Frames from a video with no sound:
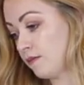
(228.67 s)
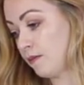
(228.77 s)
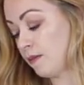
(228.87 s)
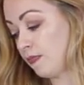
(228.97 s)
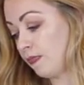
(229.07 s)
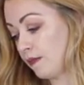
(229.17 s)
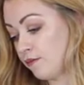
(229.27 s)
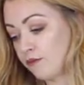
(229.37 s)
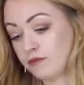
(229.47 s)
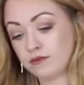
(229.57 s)

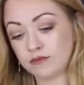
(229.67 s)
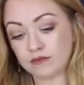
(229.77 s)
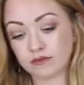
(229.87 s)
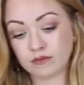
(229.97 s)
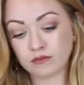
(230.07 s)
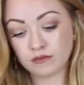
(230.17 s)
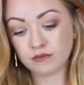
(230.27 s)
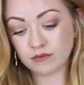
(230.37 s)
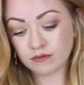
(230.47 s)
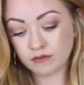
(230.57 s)

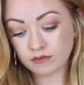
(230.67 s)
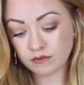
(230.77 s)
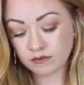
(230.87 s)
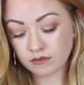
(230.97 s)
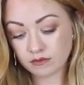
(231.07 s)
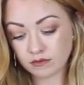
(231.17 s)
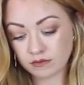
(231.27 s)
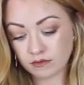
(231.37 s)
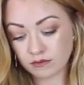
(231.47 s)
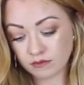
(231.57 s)

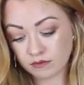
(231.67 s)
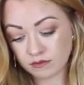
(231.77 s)
[no speech]